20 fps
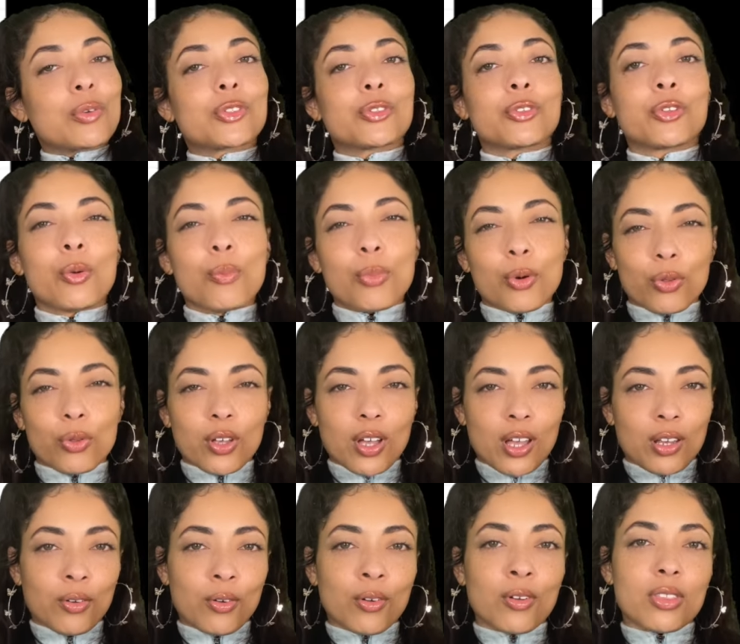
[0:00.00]
So they're both
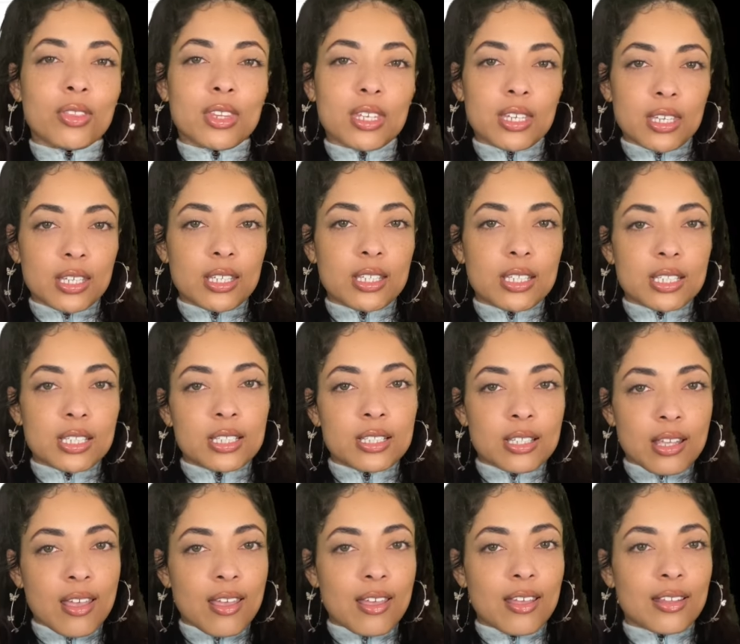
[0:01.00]
kind of on these
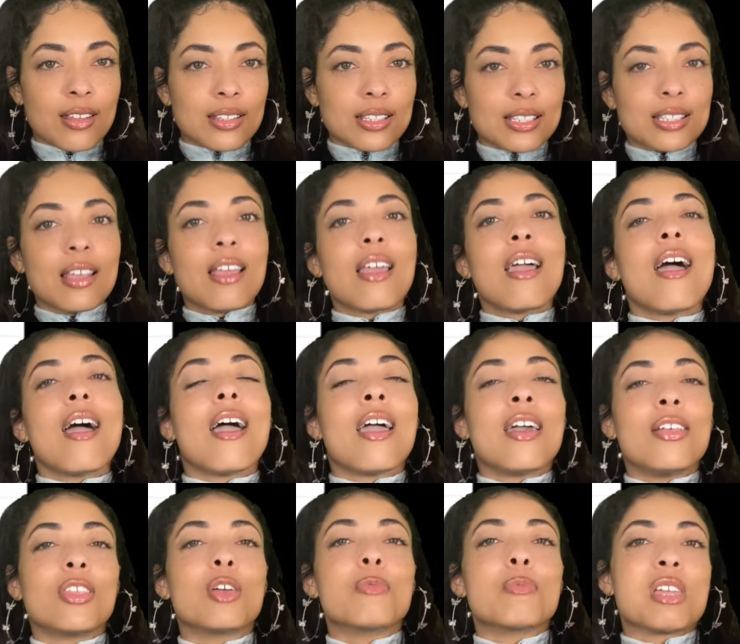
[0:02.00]
ends.
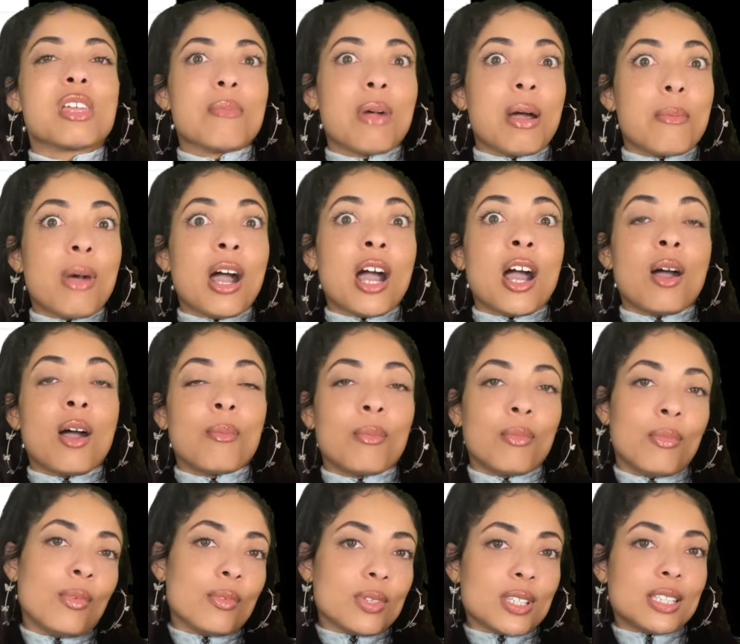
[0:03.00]
And then me and my mom
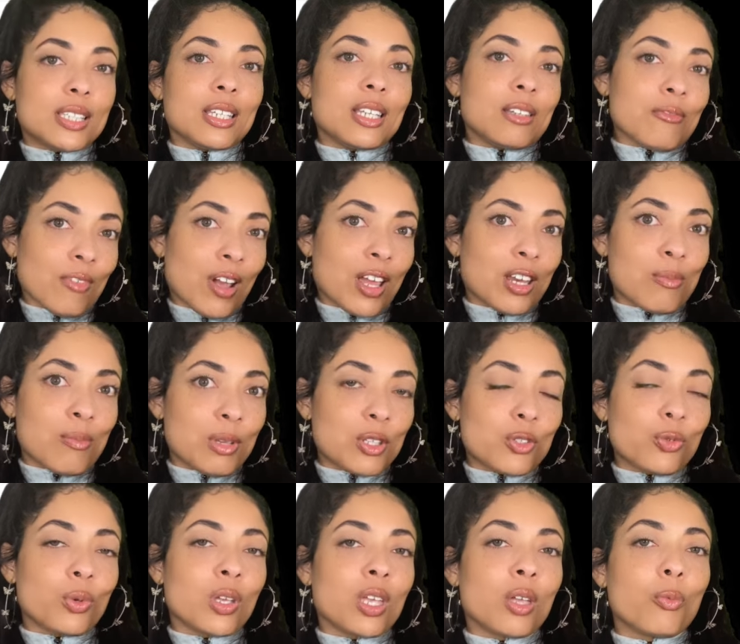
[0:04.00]
sit right in
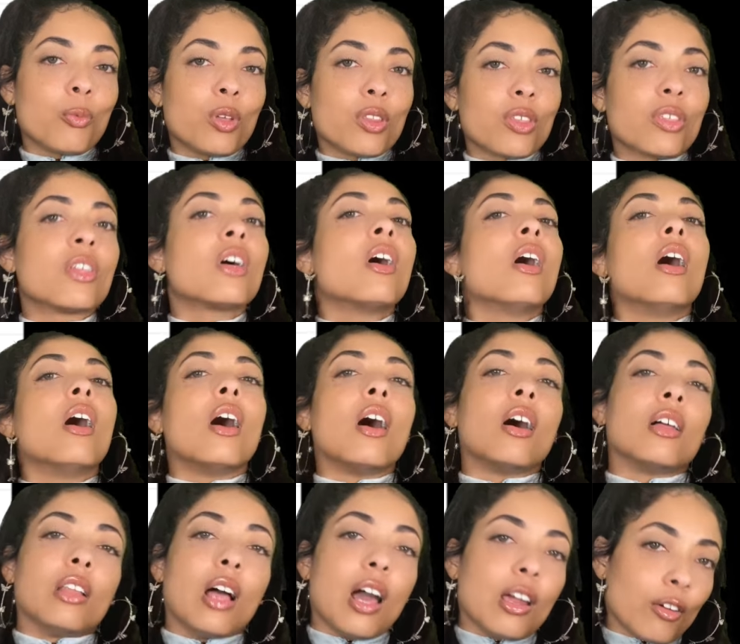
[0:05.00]
between with
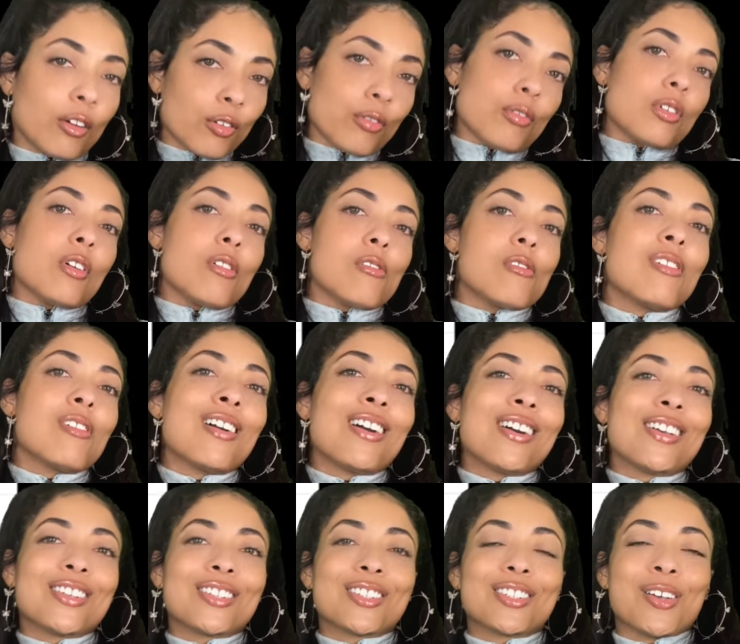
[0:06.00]
a lot of Creole.
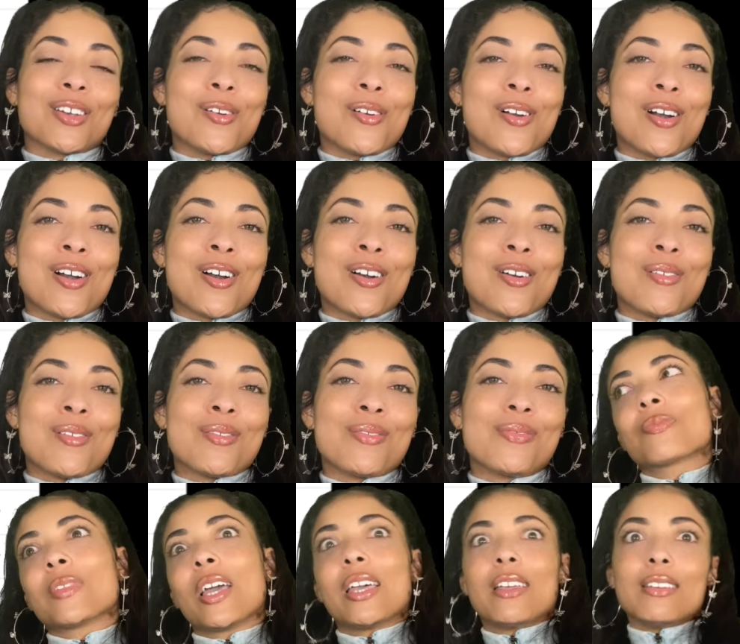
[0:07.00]
So
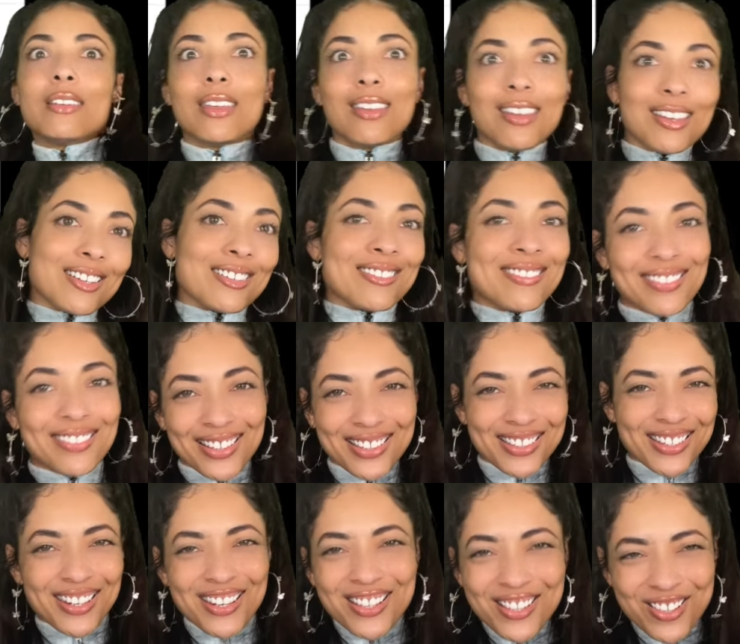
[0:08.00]
yeah, let's
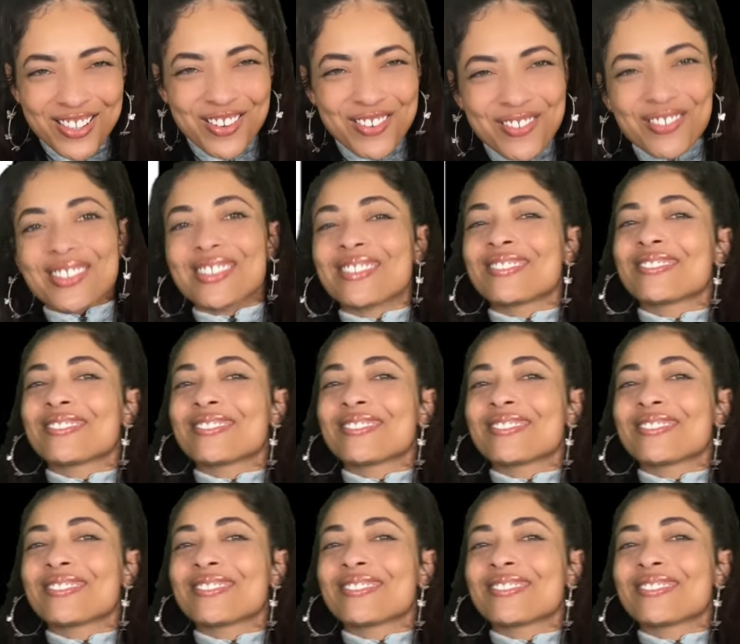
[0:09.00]
get into those.